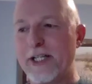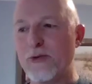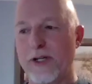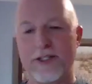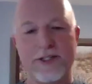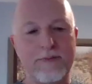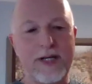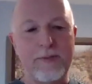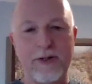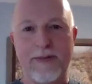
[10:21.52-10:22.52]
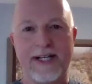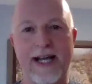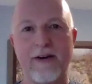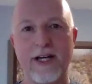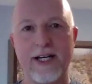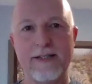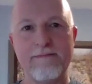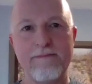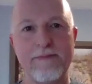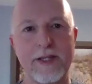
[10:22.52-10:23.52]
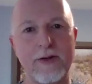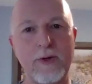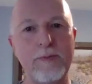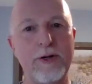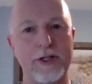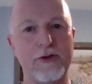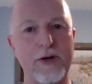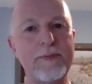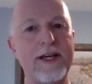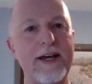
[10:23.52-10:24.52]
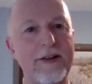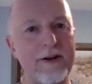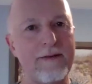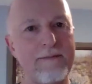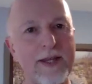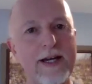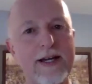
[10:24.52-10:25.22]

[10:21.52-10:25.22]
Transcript: biggest one is the people in my downline. We put a drip together